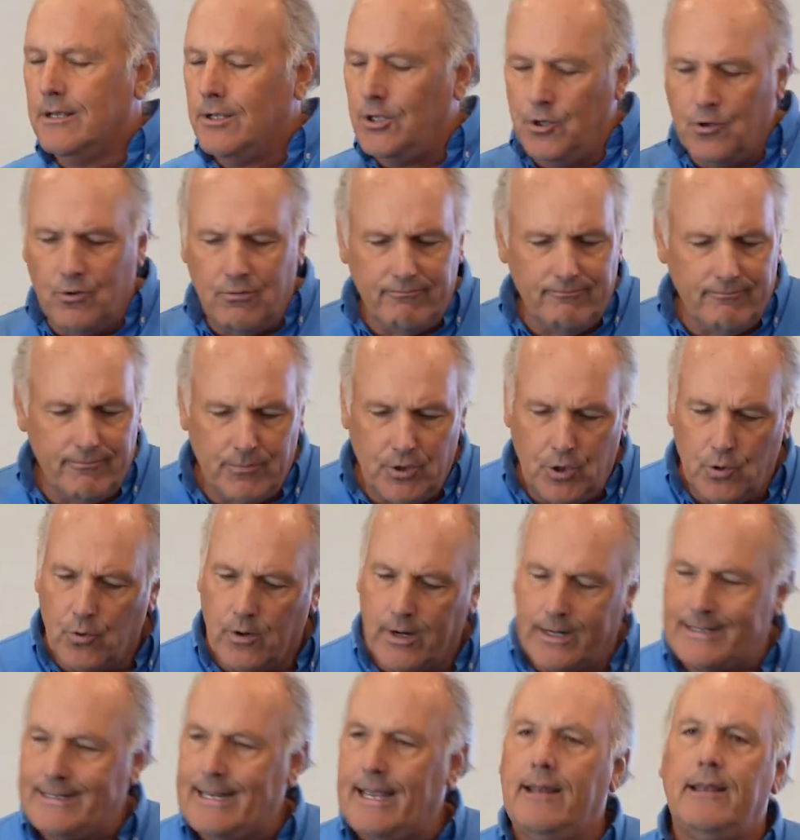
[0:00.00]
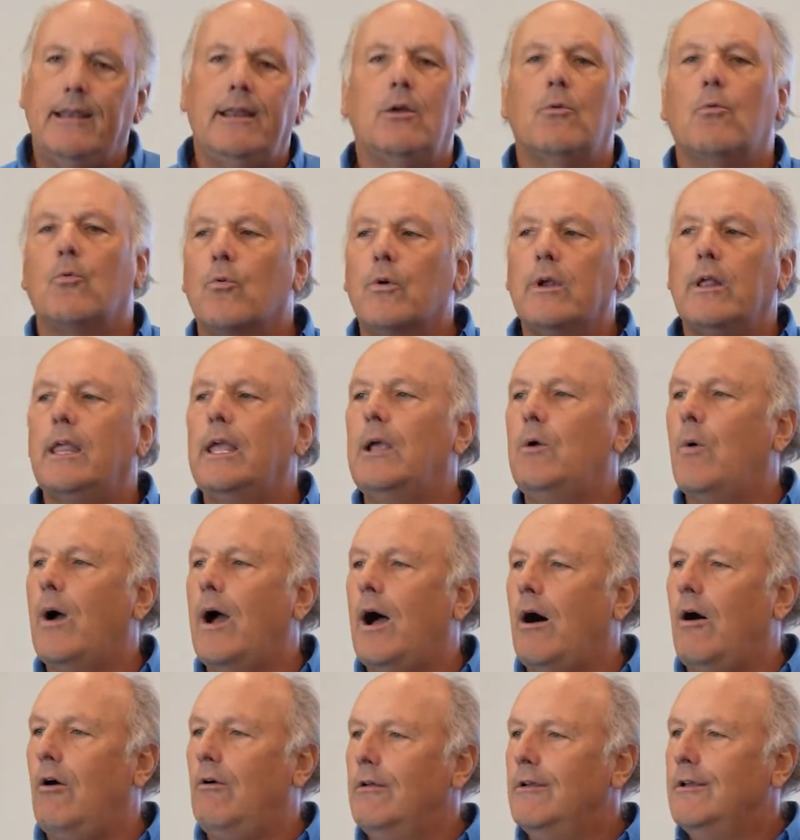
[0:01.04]
You were attending really
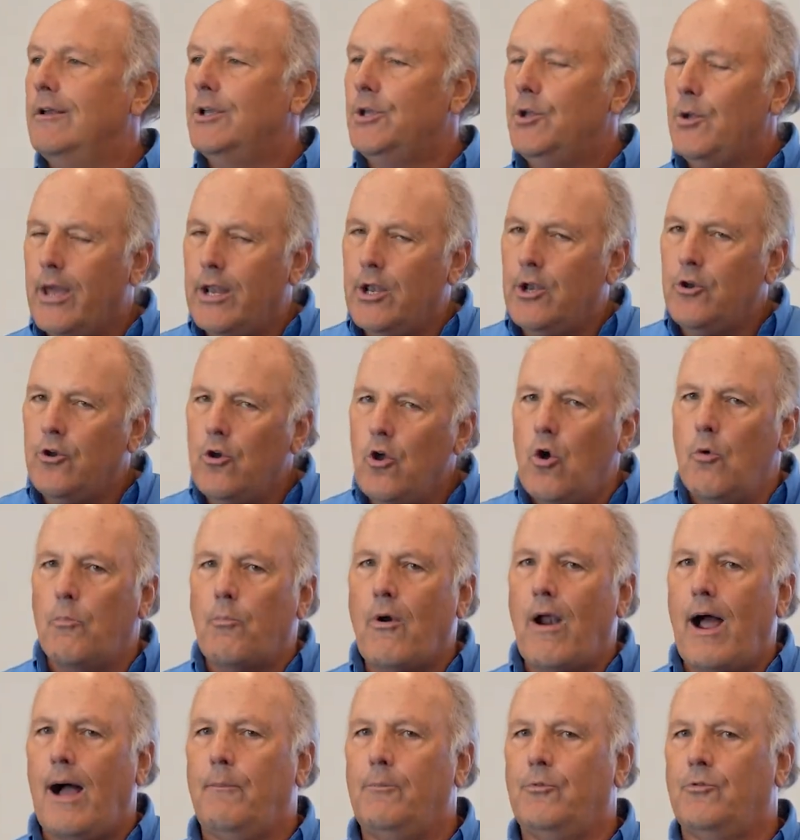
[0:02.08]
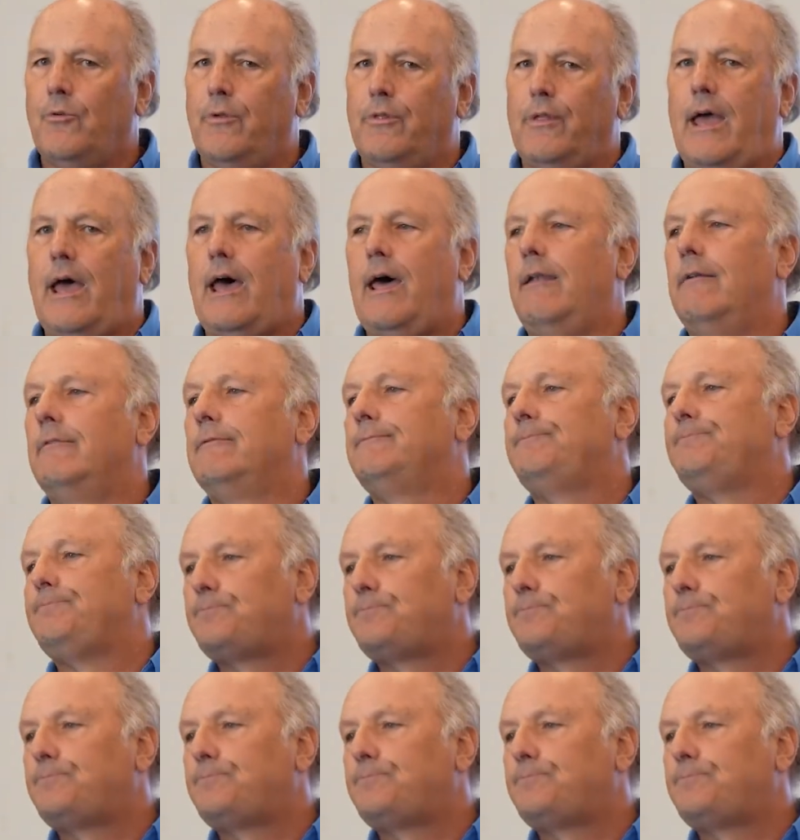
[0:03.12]
well. You had no problems with that.